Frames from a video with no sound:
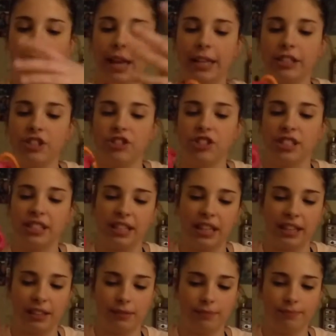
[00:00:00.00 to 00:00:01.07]
it's just
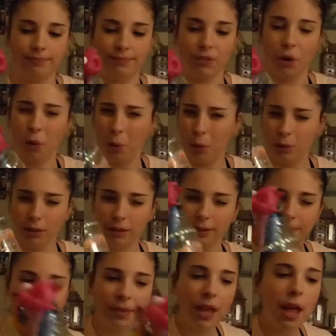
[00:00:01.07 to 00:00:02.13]
like old.
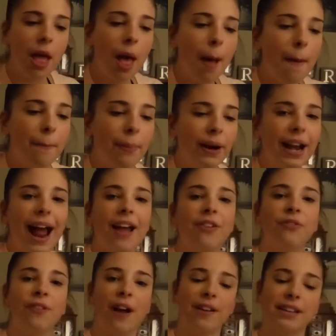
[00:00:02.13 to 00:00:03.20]
But I
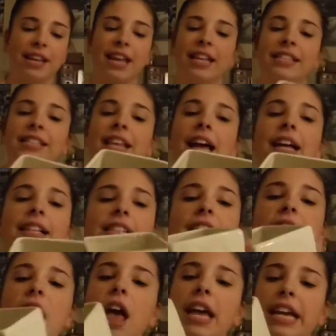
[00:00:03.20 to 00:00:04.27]
found it. It says
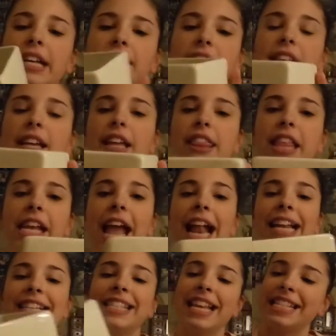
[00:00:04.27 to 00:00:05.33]
it's like a thing,
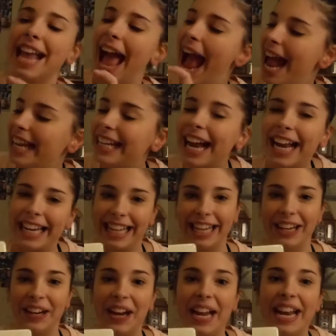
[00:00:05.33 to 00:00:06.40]
and it says edit on
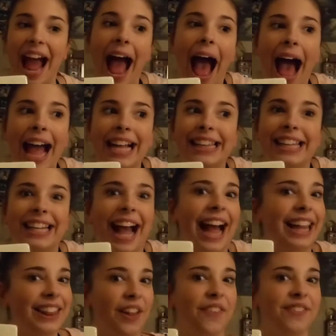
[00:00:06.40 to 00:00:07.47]
here, and I
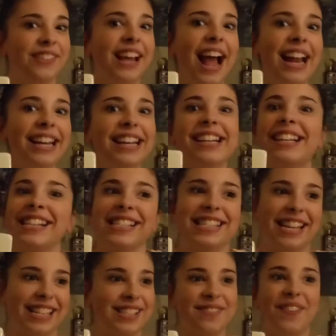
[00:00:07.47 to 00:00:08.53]
love to edit because
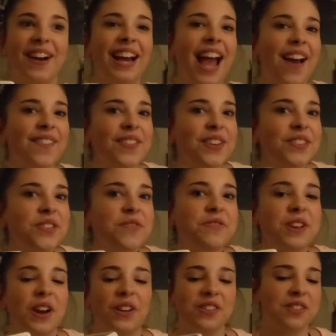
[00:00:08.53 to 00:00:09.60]
that's why I have a YouTube
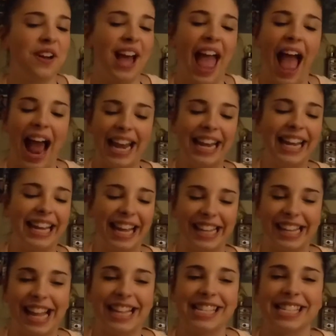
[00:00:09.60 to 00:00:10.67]
channel. So I had to
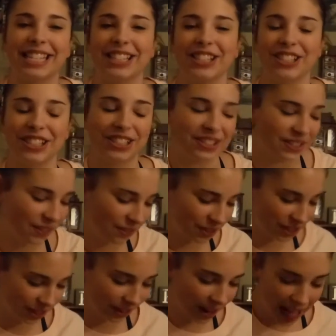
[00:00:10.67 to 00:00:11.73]
get that. It's gonna look so
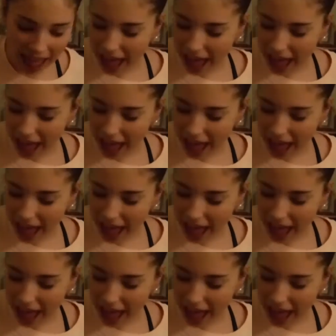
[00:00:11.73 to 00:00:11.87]
cute.